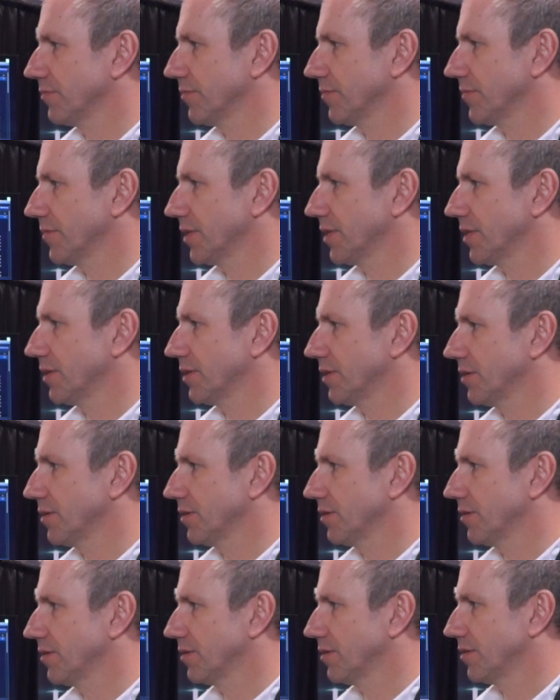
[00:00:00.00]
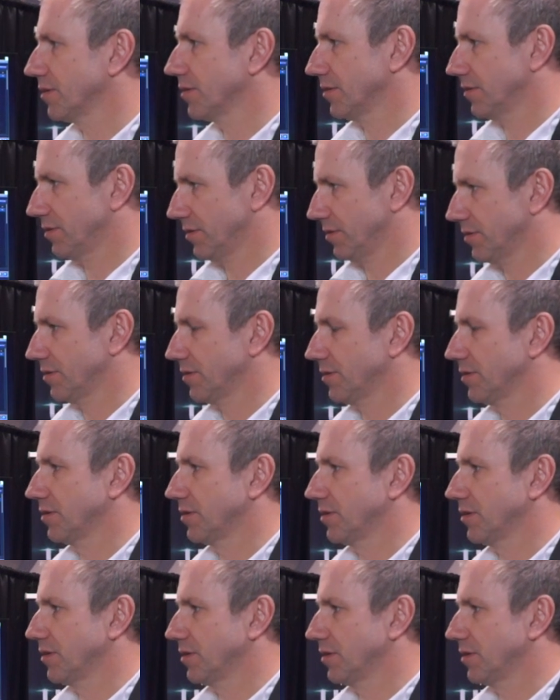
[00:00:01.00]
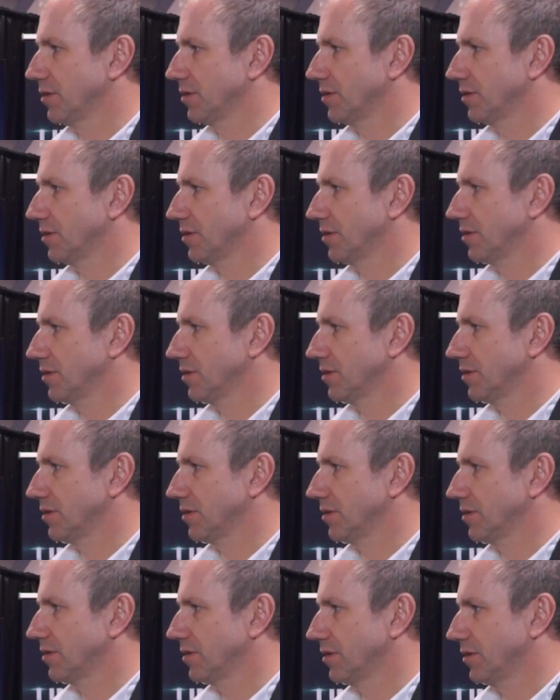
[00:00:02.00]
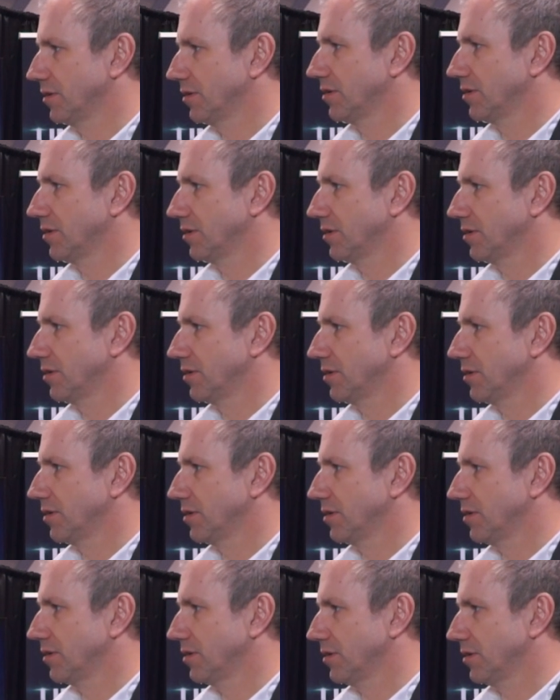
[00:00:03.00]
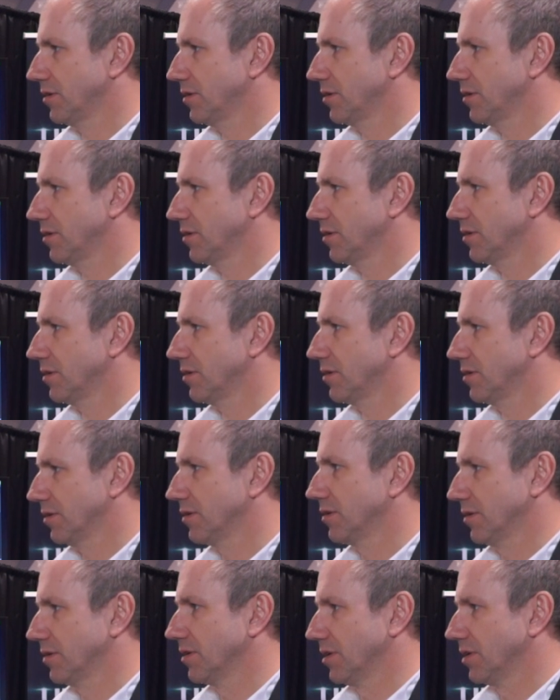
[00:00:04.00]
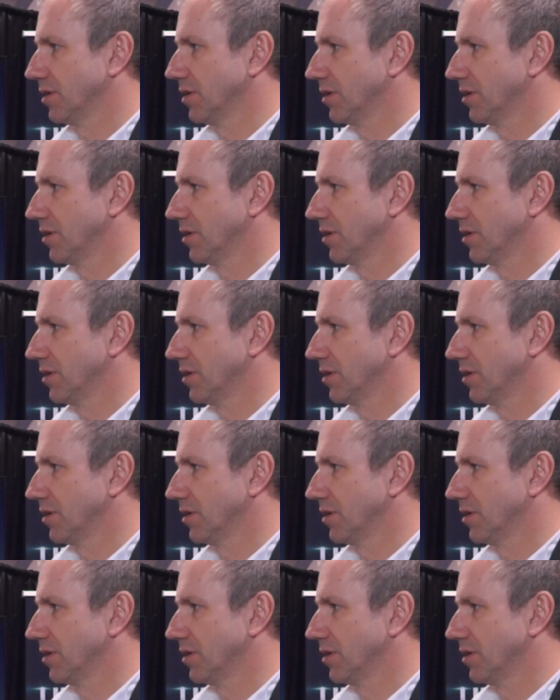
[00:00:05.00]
The person shown says nothing.